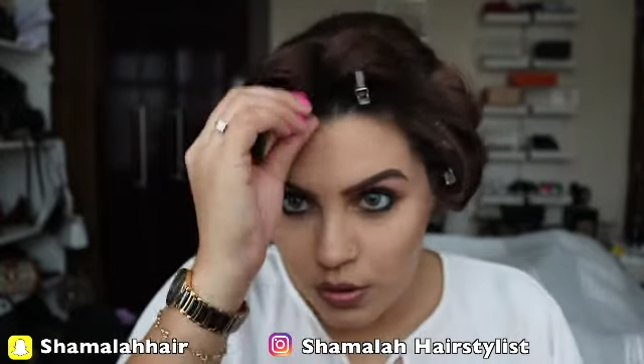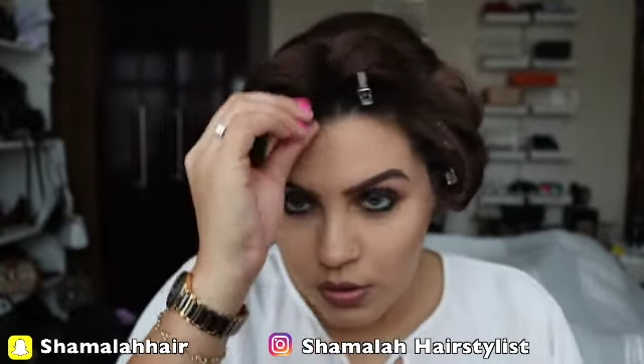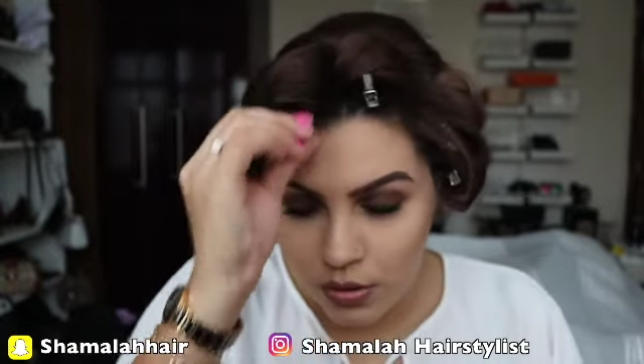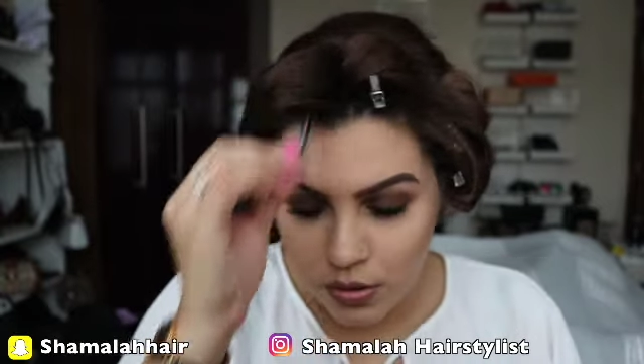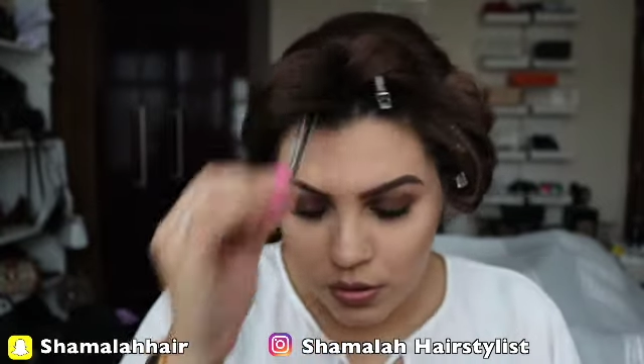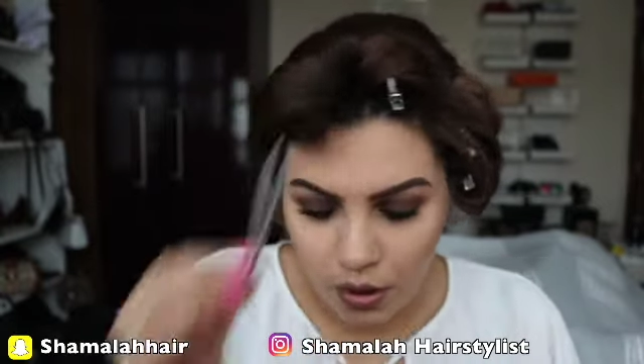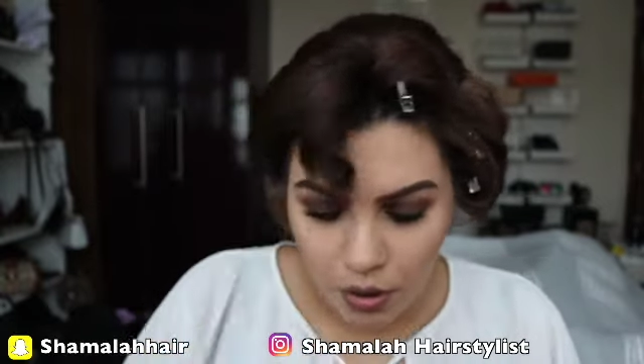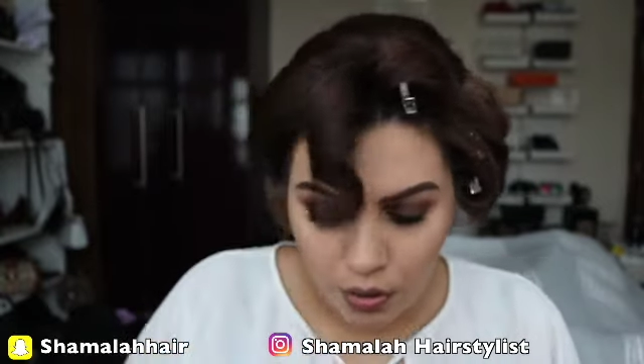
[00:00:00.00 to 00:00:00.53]

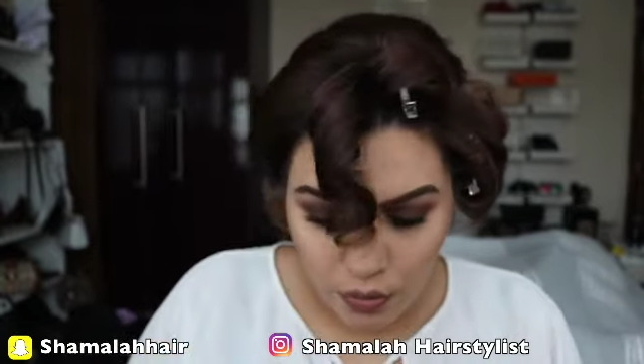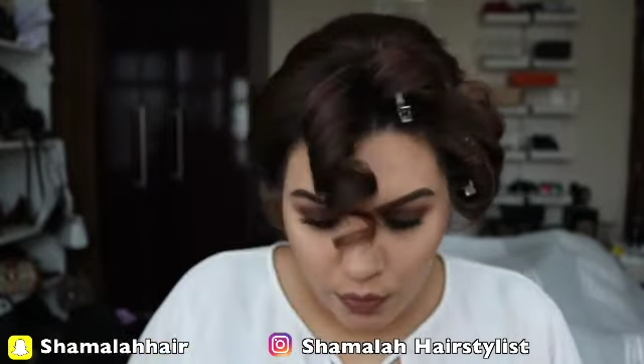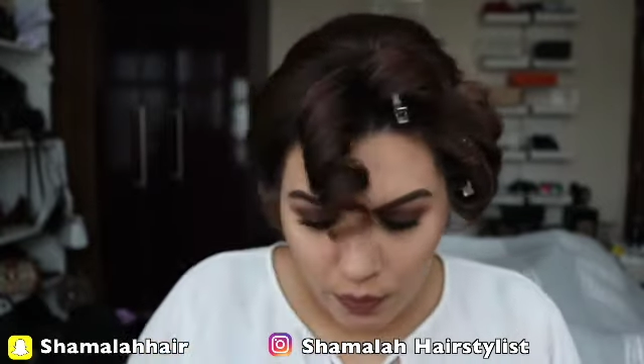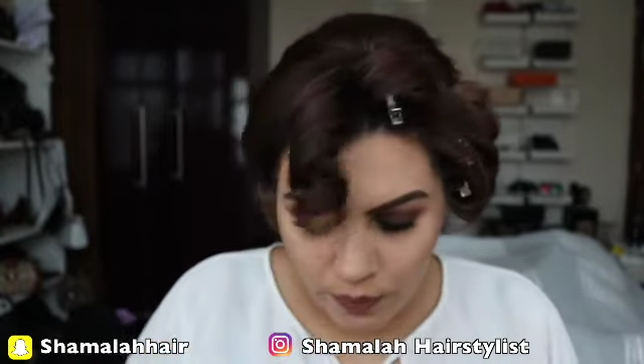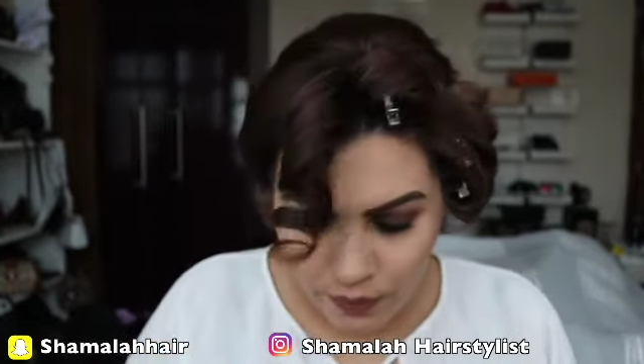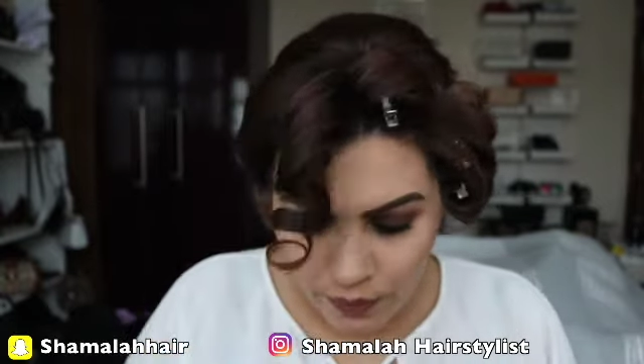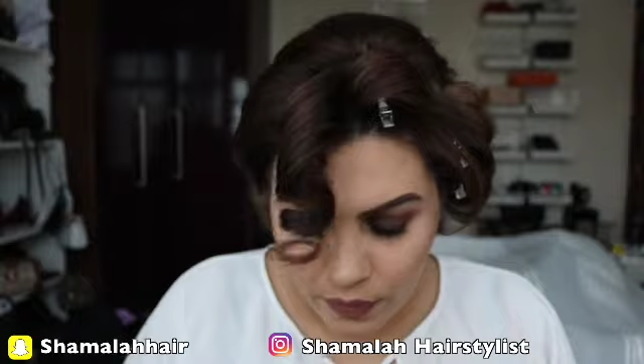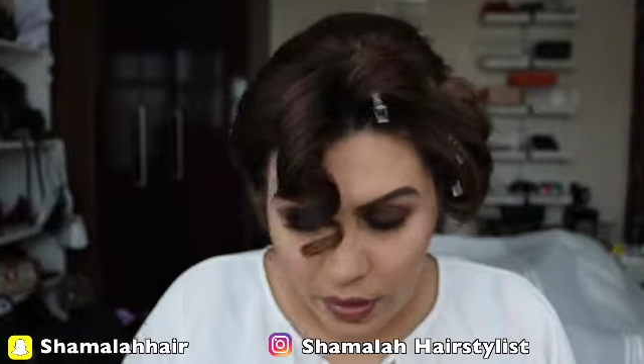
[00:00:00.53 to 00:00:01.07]
So
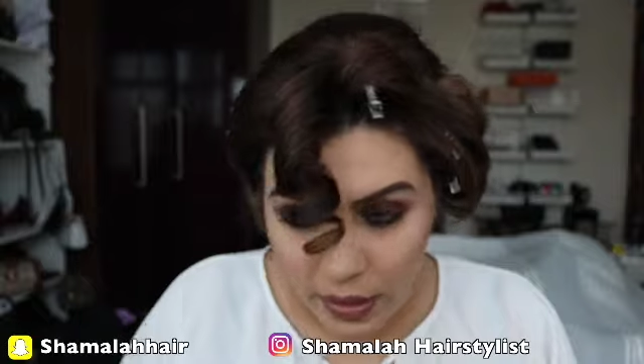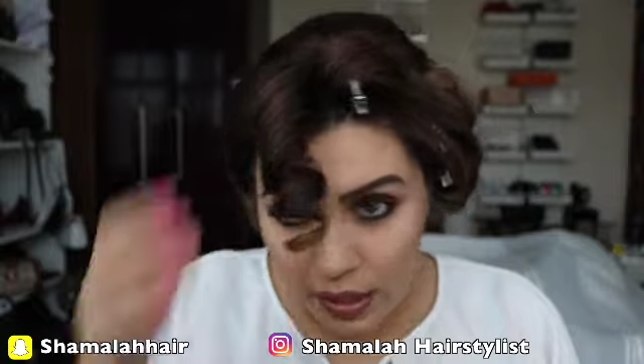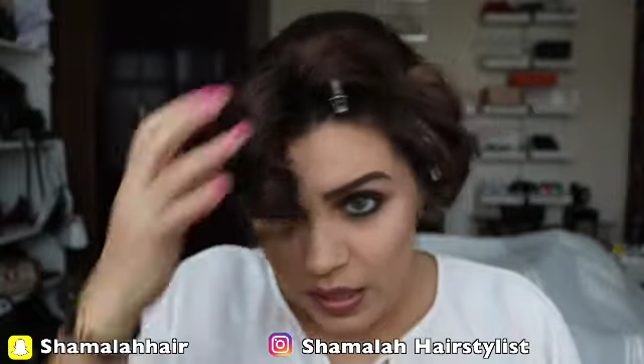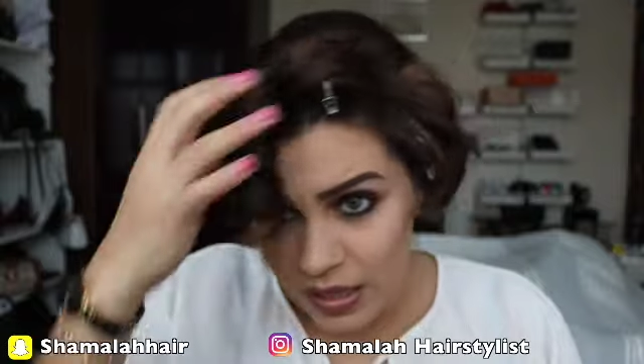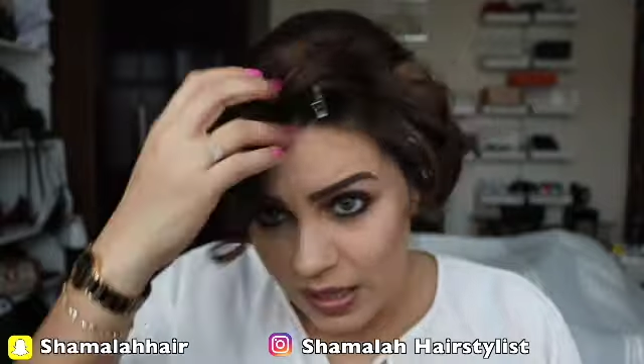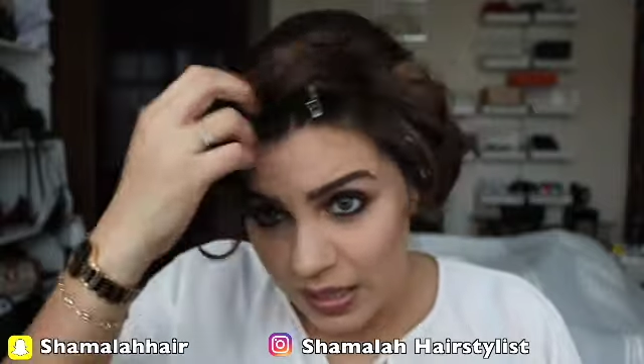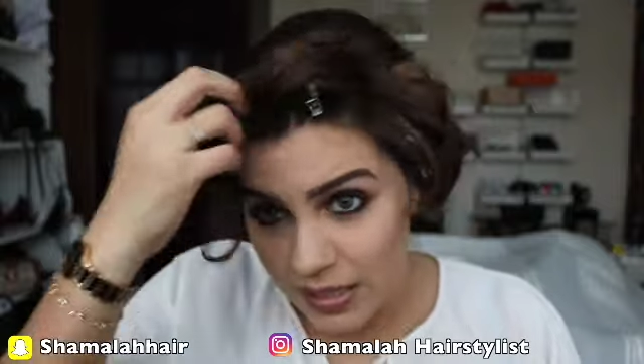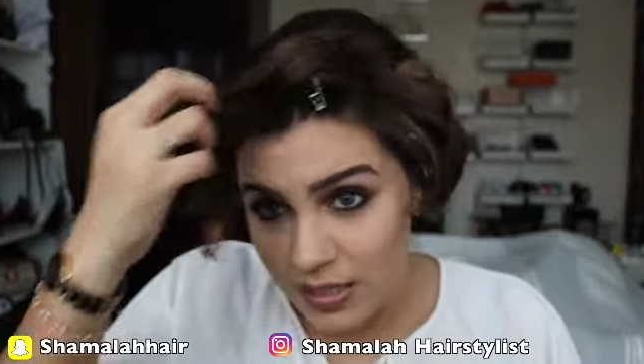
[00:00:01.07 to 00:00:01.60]

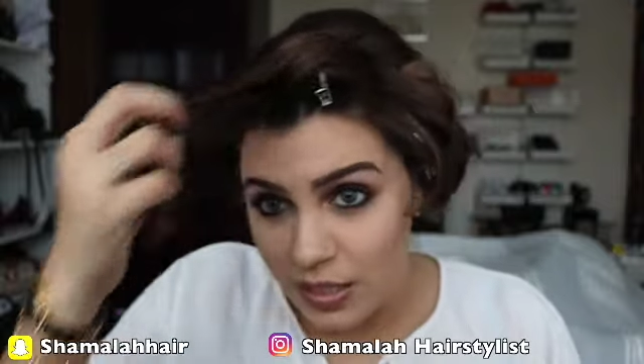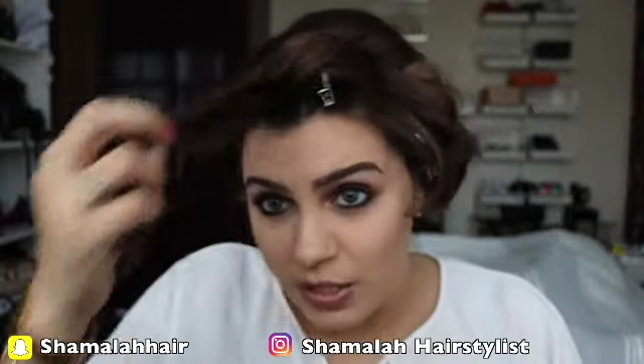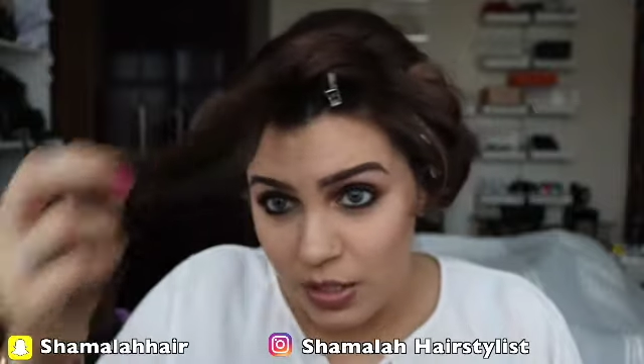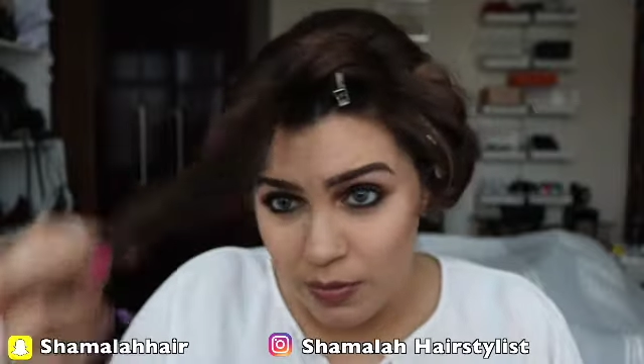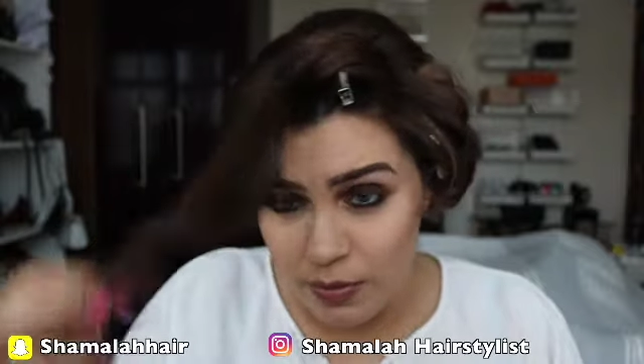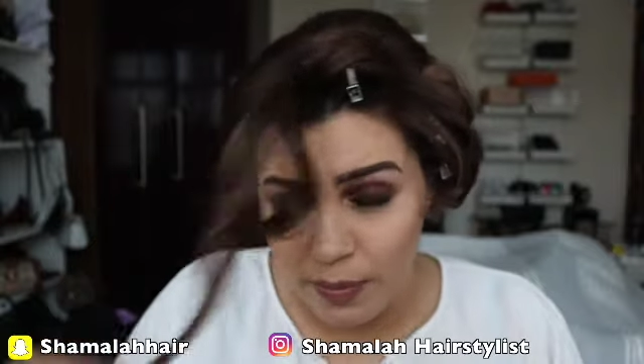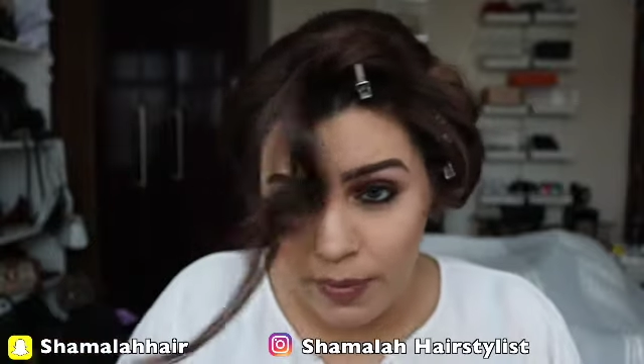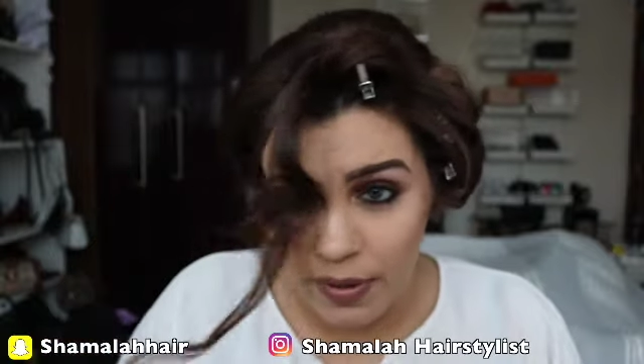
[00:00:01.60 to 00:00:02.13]
this needs
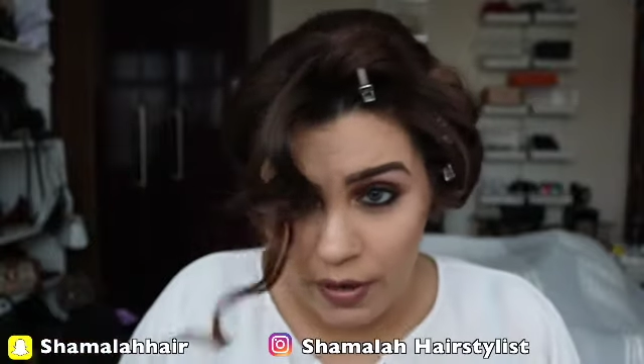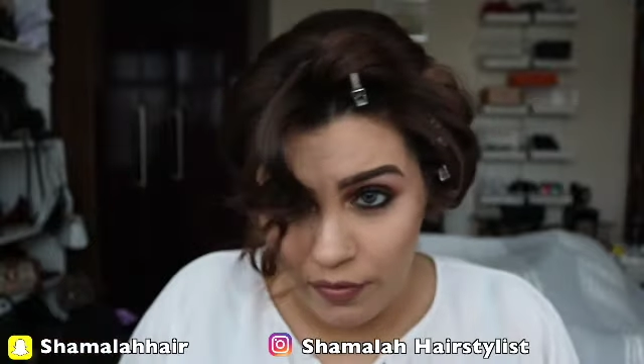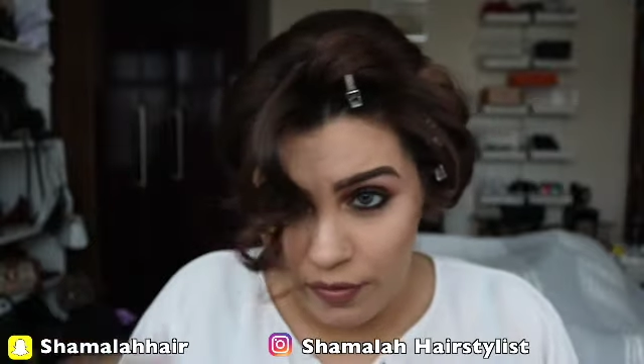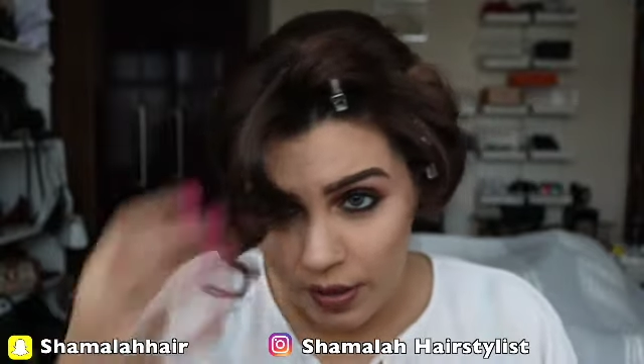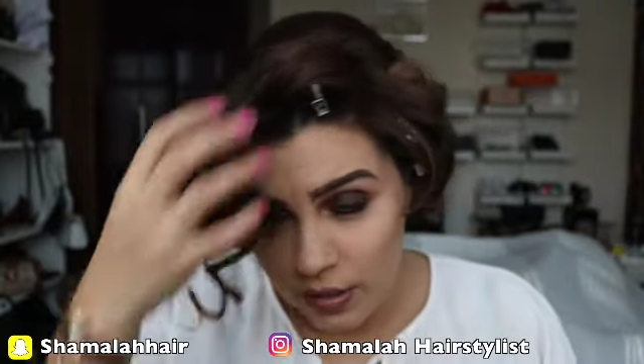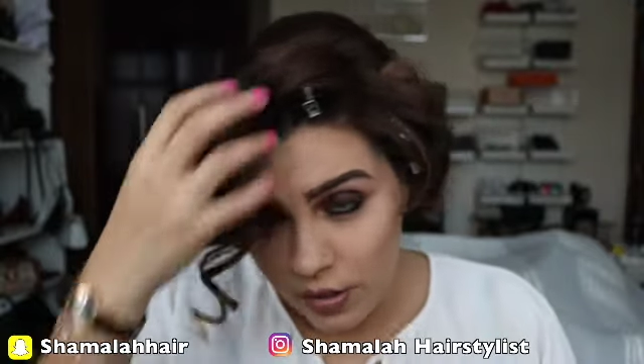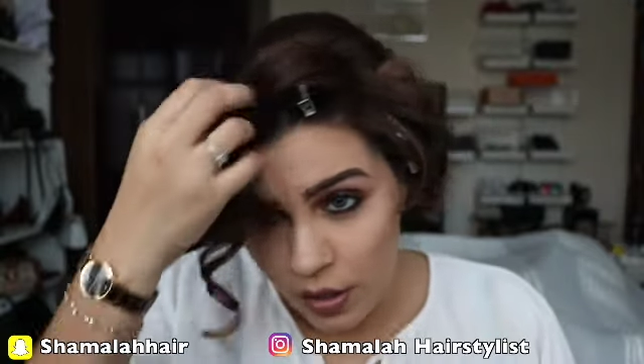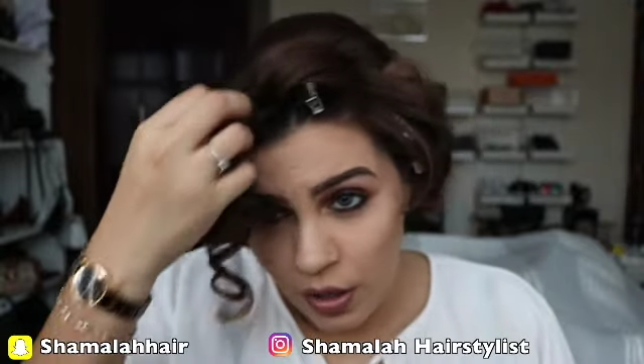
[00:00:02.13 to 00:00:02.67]
to be
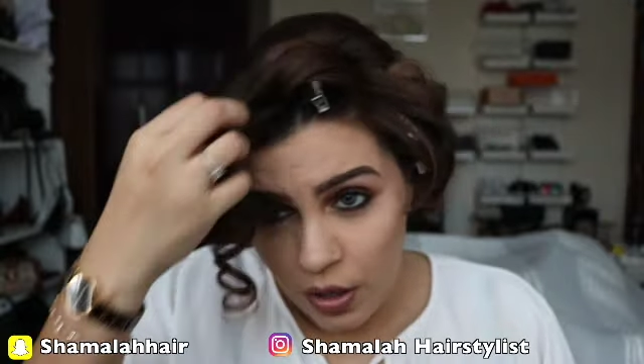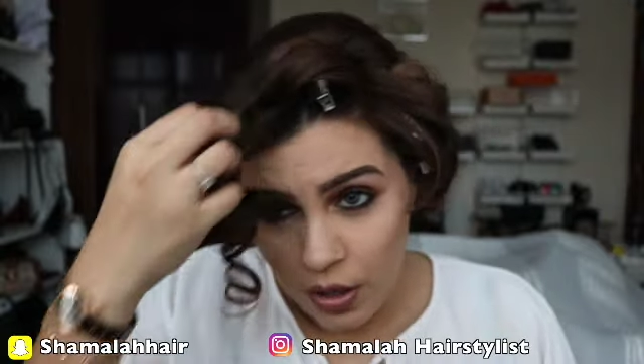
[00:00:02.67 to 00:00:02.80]
perfect.